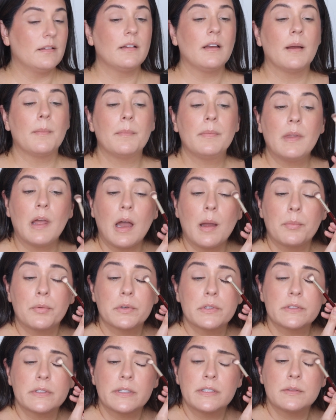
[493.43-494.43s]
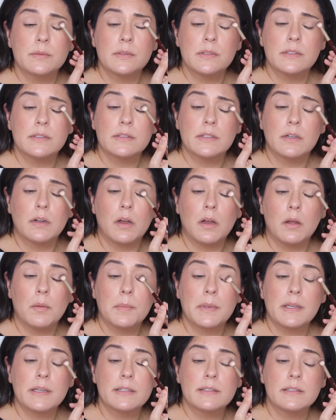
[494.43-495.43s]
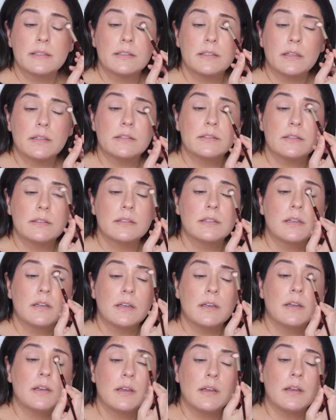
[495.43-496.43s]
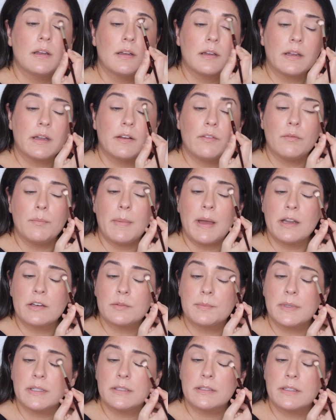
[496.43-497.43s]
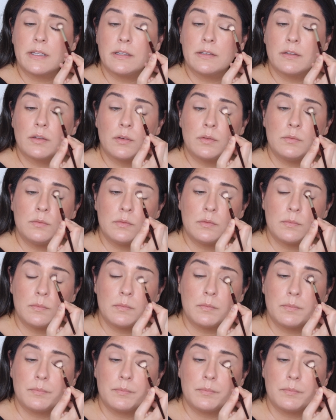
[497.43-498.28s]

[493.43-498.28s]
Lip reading: I'm not precise with this at all because it does kind of match my skin tone.